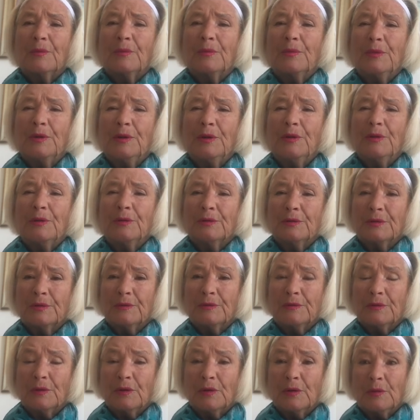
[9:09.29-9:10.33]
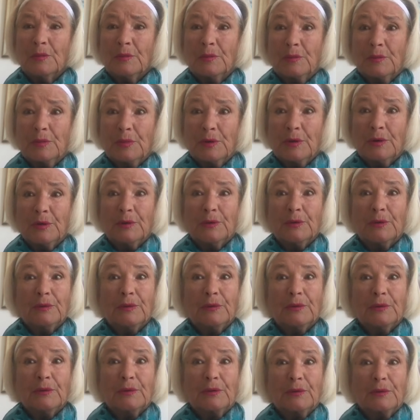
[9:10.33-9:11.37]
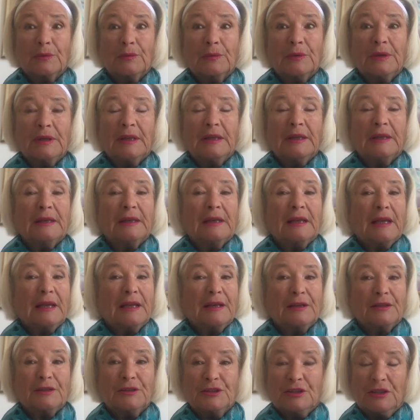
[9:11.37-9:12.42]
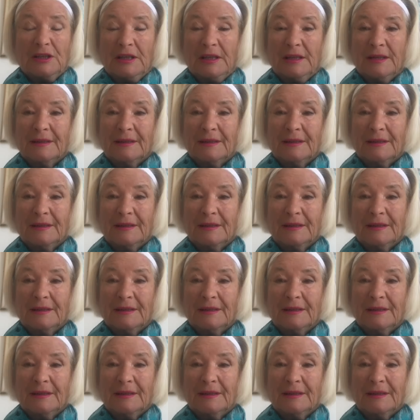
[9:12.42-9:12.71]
beautiful blue-green energy